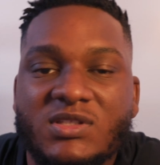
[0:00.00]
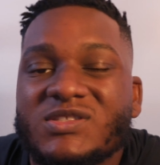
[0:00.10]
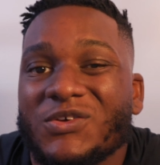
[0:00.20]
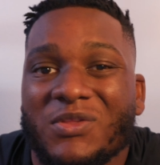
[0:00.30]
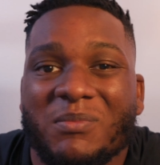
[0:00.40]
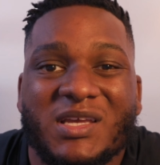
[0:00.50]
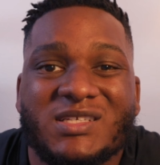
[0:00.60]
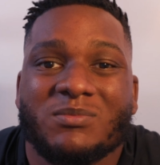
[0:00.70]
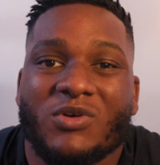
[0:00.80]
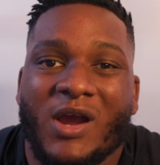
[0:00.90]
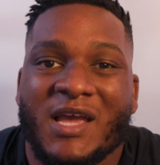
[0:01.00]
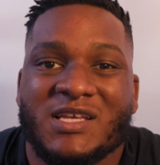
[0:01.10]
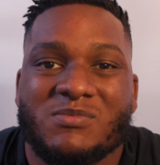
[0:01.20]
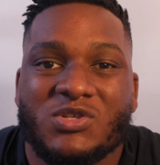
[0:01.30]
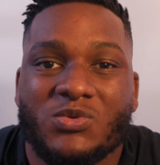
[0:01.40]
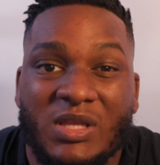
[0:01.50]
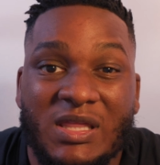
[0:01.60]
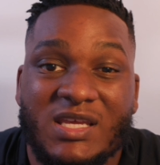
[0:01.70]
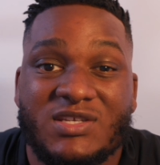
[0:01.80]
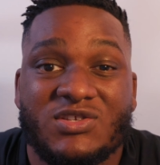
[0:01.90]
So the biggest surprise between
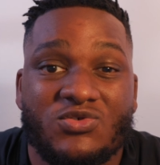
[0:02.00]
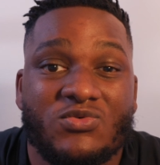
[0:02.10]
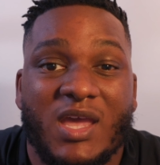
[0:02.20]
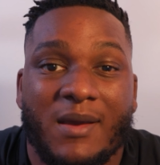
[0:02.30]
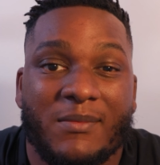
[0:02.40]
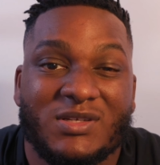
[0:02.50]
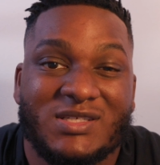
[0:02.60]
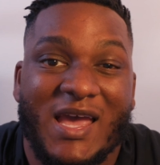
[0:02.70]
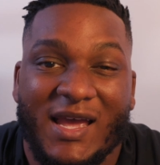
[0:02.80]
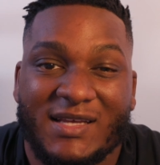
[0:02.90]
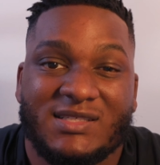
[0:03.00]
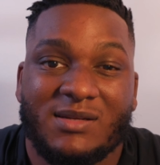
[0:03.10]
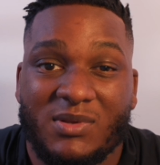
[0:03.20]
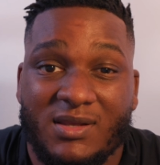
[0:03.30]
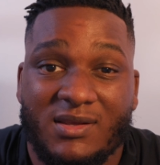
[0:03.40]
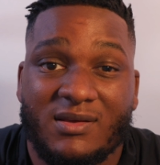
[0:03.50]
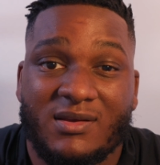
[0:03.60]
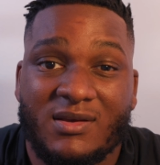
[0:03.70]
these two cameras has to be